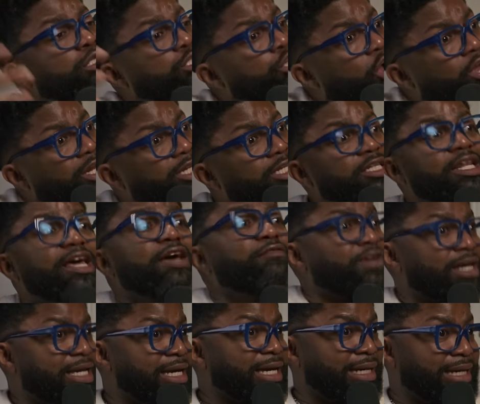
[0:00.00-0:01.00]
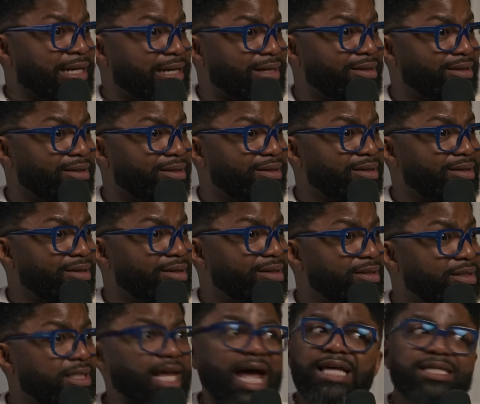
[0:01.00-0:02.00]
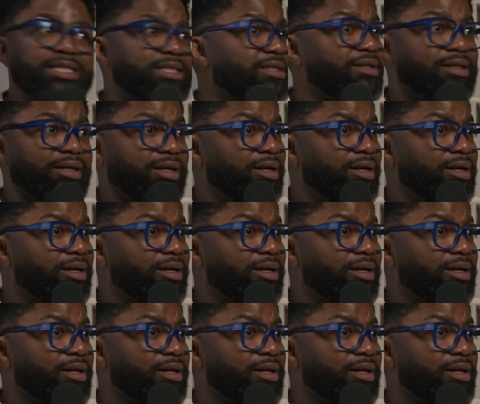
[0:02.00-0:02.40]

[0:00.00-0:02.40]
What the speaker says: start living in it. That's